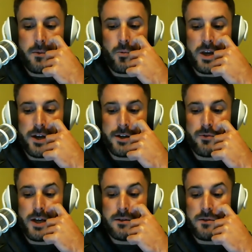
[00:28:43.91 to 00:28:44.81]
we got it
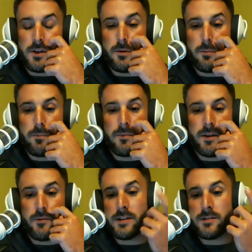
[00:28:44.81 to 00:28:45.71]
right,
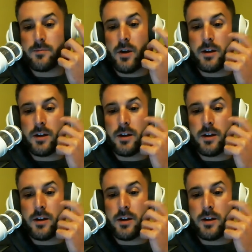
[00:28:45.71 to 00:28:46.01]
as best as